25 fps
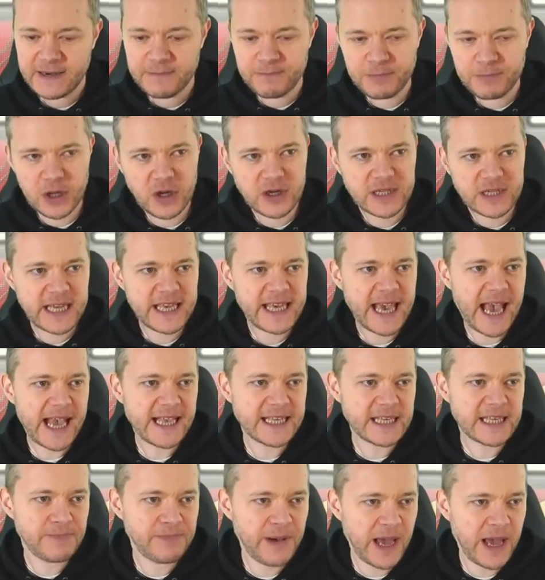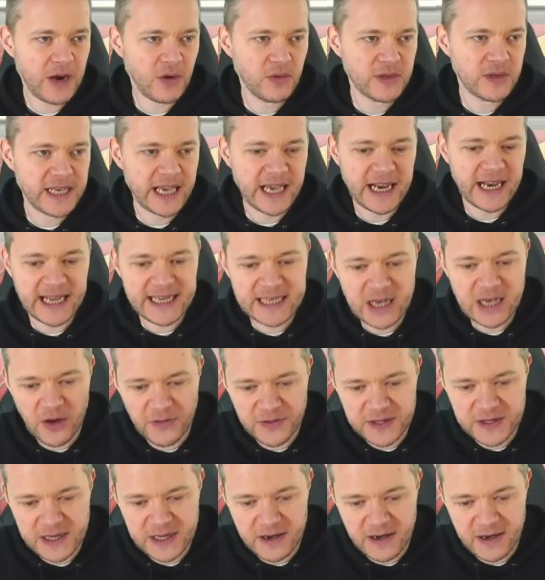Bloody gets a penalty and he's
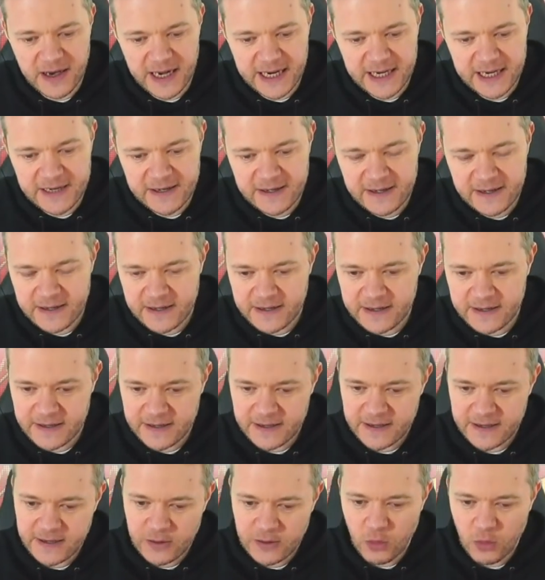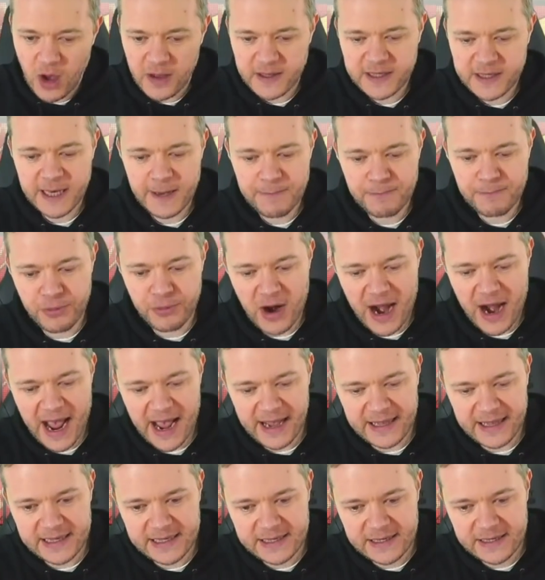offside. What a
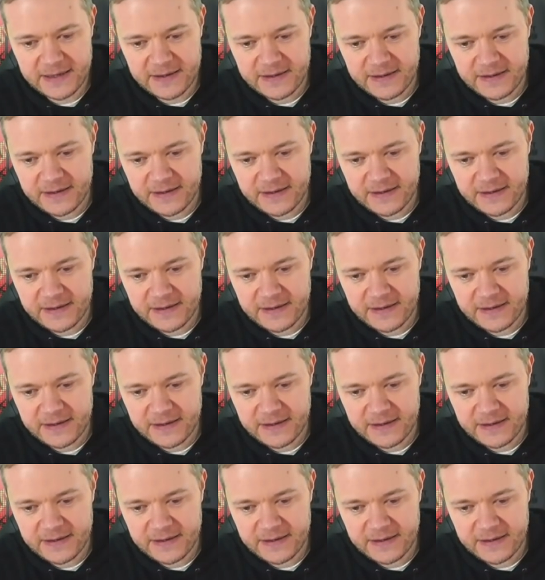prat.